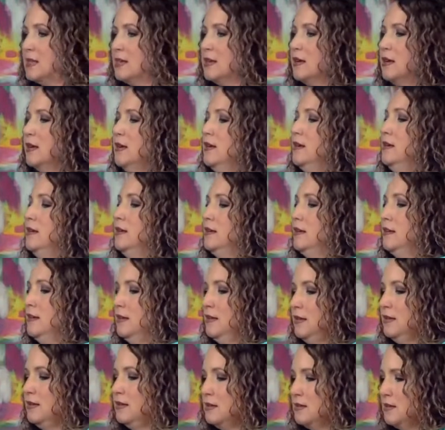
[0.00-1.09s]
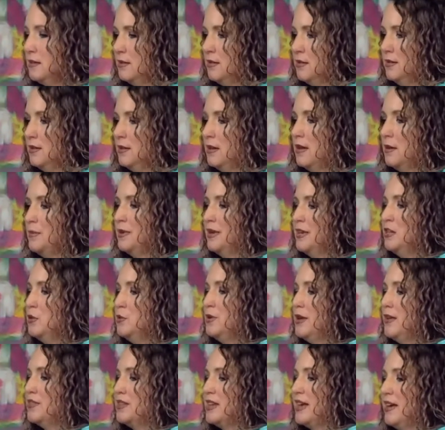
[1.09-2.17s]
I mean, you
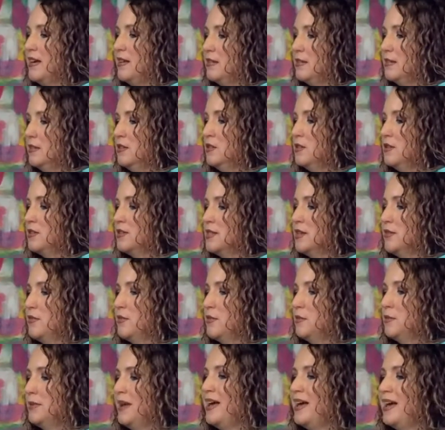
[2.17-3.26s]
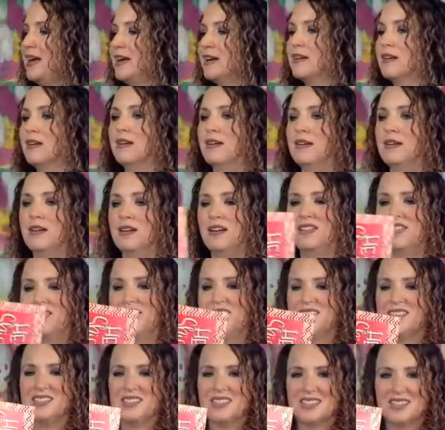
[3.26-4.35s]
have to add, stuff on the back. I think
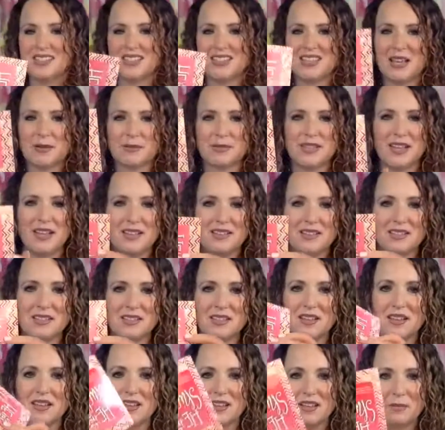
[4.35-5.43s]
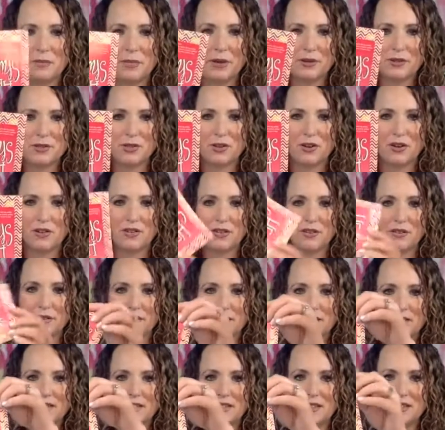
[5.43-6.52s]
this is the same size as a postcard though,
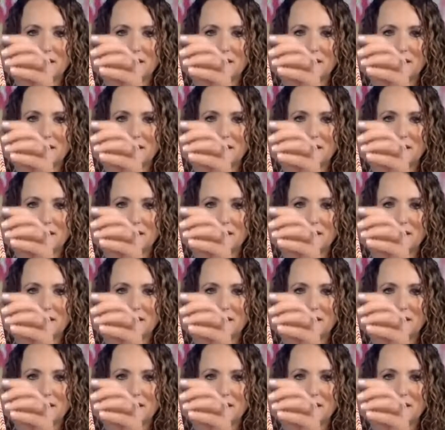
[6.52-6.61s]
isn't it?